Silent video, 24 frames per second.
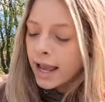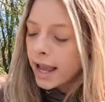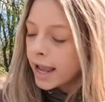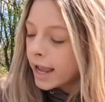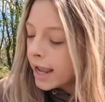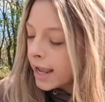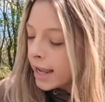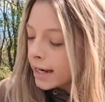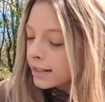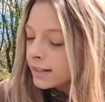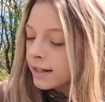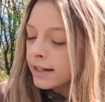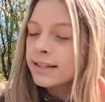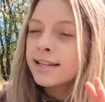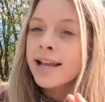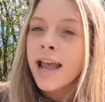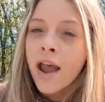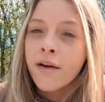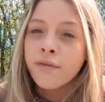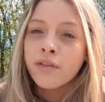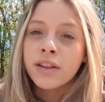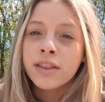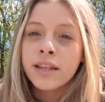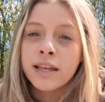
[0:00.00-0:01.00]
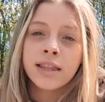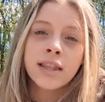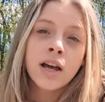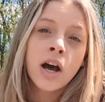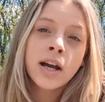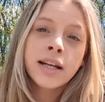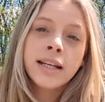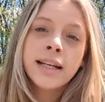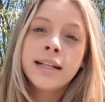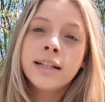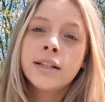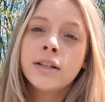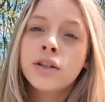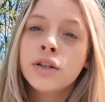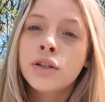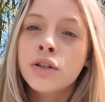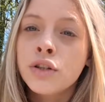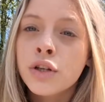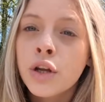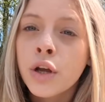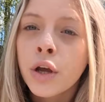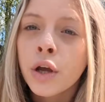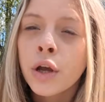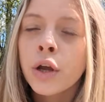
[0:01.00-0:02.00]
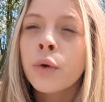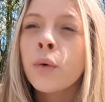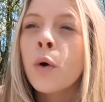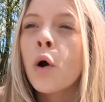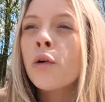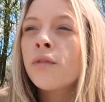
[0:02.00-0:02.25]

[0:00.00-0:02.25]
It does everything that I need it to do.